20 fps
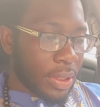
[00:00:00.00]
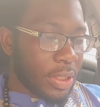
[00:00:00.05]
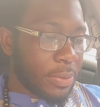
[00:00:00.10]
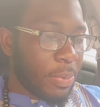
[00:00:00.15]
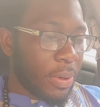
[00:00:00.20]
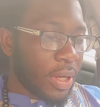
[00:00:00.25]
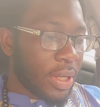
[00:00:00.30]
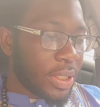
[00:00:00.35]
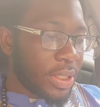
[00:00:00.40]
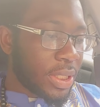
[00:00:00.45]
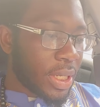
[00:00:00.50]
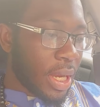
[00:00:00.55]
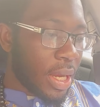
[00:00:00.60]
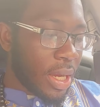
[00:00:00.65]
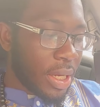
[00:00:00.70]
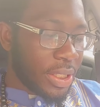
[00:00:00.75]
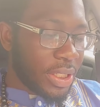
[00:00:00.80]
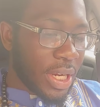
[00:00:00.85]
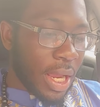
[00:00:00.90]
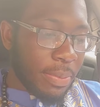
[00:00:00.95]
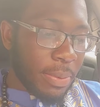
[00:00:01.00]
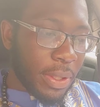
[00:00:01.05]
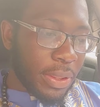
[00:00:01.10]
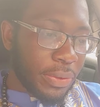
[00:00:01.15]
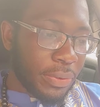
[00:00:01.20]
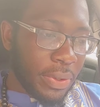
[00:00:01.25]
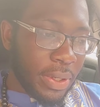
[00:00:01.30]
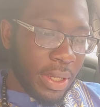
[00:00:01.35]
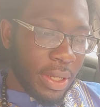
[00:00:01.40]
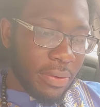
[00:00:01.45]
book of John, chapter
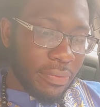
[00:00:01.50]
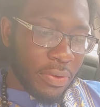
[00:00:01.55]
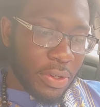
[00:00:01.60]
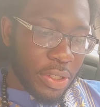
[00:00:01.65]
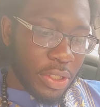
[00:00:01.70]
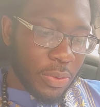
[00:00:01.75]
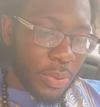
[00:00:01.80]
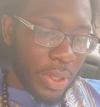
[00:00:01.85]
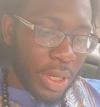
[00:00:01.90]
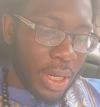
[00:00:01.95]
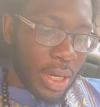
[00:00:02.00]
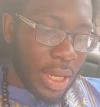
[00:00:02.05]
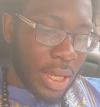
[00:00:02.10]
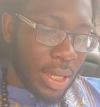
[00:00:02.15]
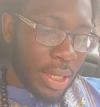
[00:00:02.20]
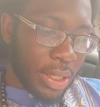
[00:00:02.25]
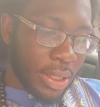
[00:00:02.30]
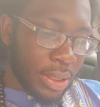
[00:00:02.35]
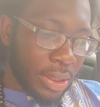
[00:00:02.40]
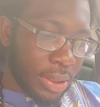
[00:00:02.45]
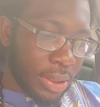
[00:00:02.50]
3, and verse 29.